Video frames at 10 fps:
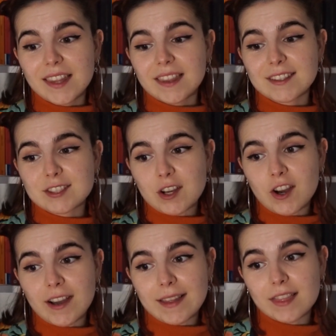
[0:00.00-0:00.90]
the
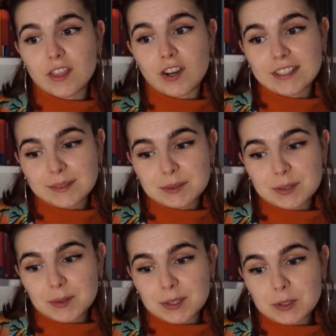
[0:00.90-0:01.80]
song, I thought it was
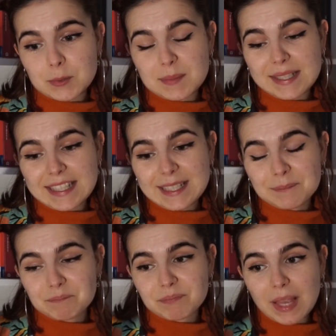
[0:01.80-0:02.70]
going to
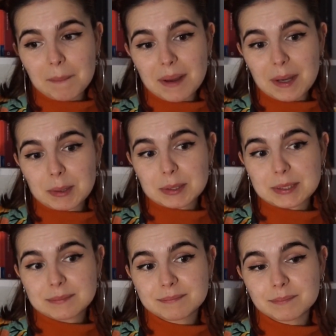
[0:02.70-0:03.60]
be
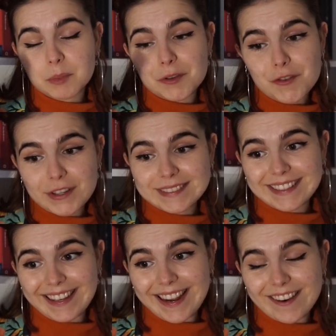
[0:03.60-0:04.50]
about boyfriends
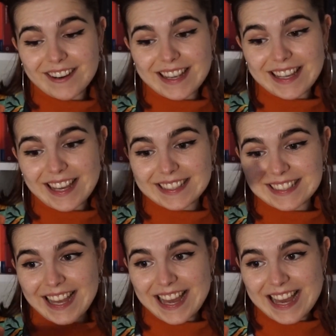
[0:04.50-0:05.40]
that Harry has
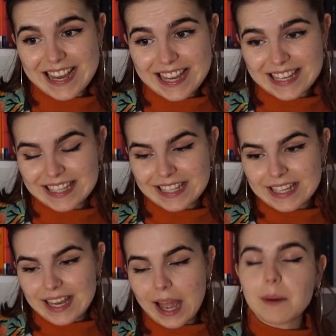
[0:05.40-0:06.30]
had.
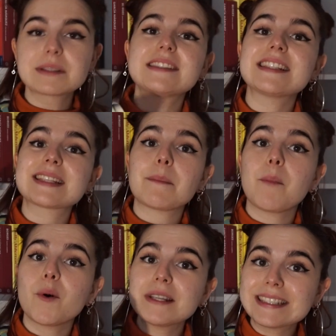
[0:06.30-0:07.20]
I was
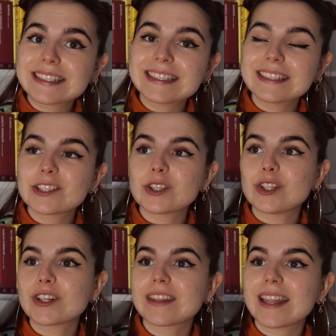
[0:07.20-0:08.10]
disappointed to
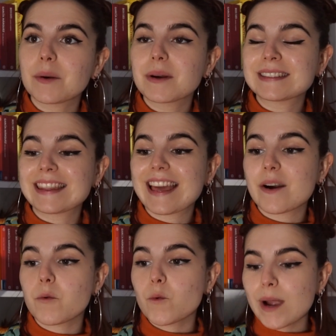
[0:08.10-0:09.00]
learn that it wasn't
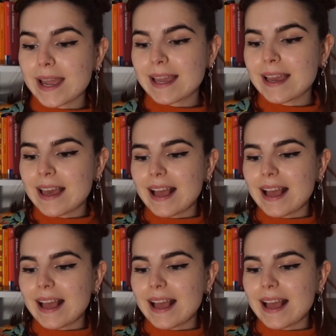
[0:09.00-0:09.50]
that way.